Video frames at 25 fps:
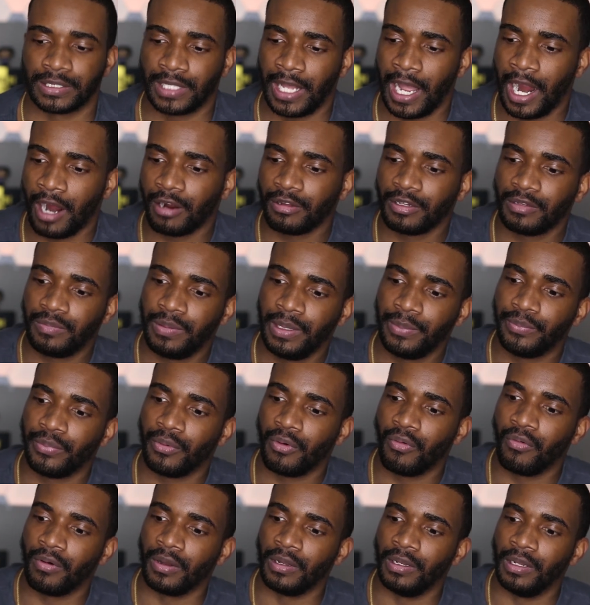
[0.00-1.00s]
The hourly
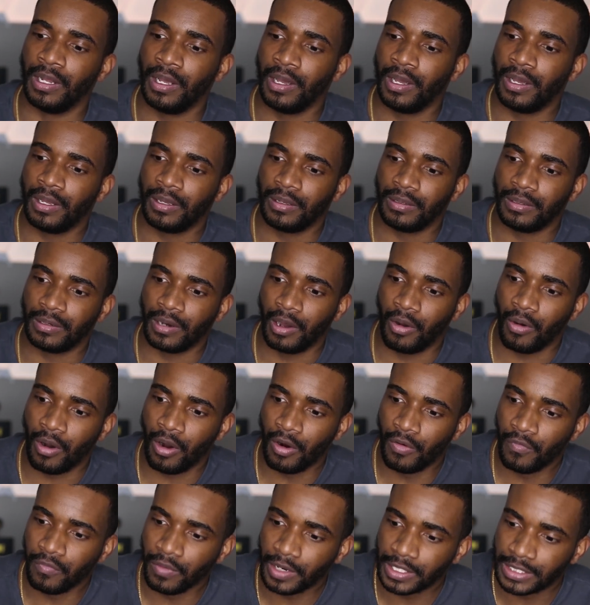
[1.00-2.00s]
people would, you know,
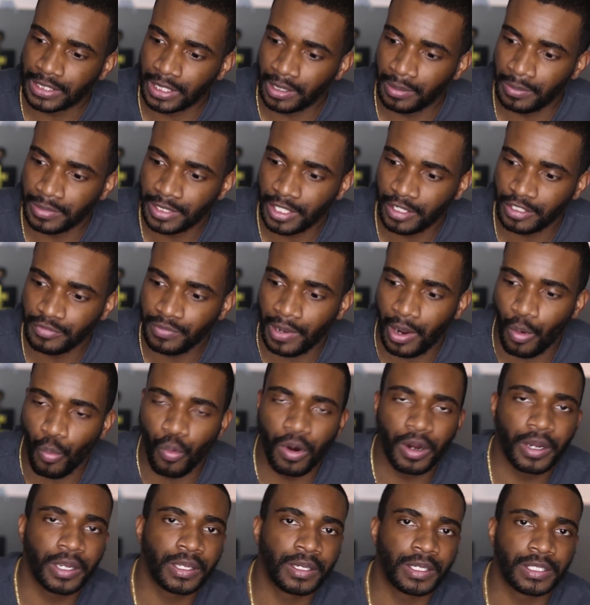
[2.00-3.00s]
overextend themselves by
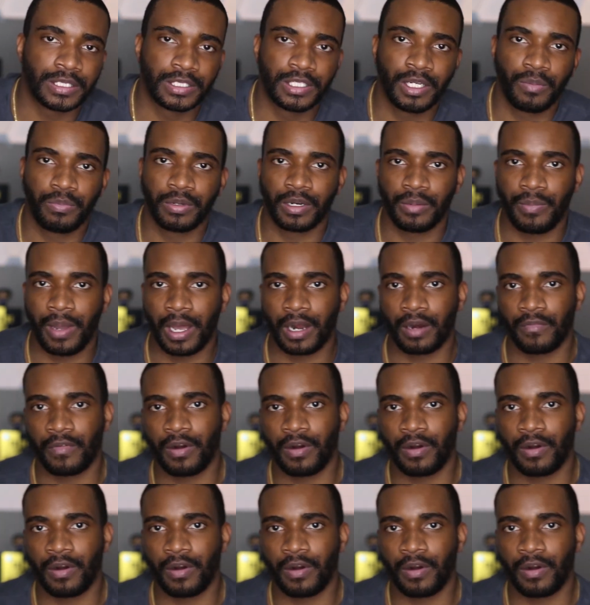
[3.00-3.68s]
working a stupid amount